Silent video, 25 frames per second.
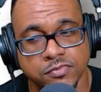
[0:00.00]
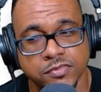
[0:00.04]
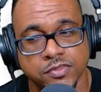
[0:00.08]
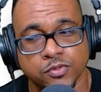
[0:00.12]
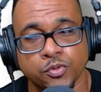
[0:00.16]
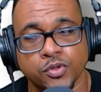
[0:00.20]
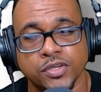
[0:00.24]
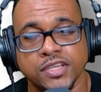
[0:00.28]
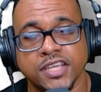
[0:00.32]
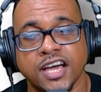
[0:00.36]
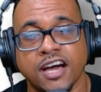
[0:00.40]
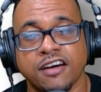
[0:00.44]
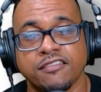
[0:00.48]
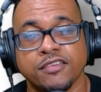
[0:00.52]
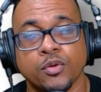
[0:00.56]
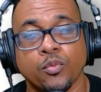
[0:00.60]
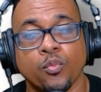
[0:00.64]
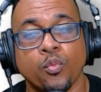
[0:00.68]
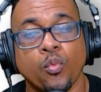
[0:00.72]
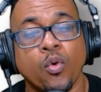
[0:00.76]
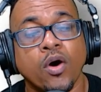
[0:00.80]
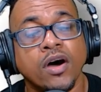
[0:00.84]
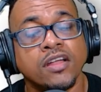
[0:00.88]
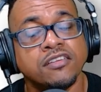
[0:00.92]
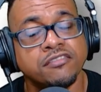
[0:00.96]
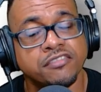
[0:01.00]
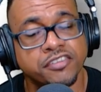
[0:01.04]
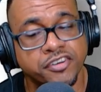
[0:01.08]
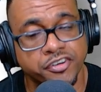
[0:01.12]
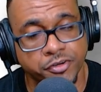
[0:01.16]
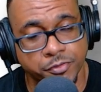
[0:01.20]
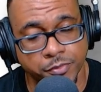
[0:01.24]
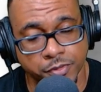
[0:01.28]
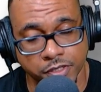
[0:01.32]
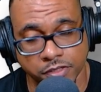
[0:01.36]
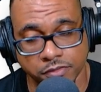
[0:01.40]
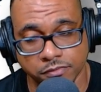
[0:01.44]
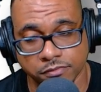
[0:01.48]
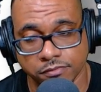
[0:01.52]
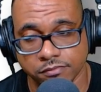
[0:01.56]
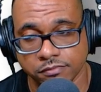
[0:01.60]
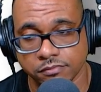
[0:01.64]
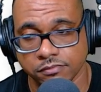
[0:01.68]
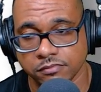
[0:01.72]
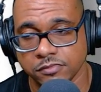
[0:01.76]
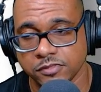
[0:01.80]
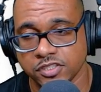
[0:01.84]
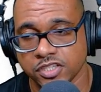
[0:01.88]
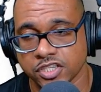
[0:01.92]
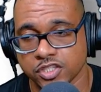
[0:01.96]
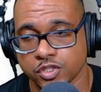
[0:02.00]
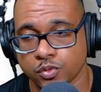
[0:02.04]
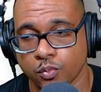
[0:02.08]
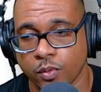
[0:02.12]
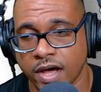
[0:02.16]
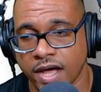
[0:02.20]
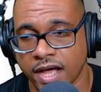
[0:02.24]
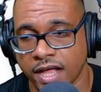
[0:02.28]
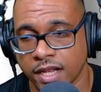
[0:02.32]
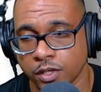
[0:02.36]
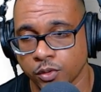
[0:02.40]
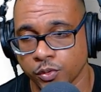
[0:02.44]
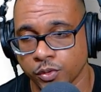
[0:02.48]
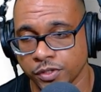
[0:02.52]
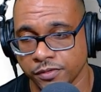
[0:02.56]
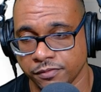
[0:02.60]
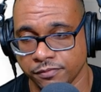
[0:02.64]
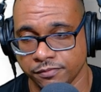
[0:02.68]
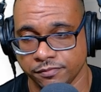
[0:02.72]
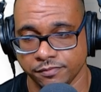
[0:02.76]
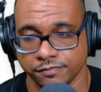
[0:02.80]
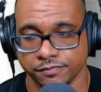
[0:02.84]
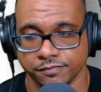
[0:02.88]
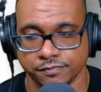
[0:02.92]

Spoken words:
to only having one variable, just y alone.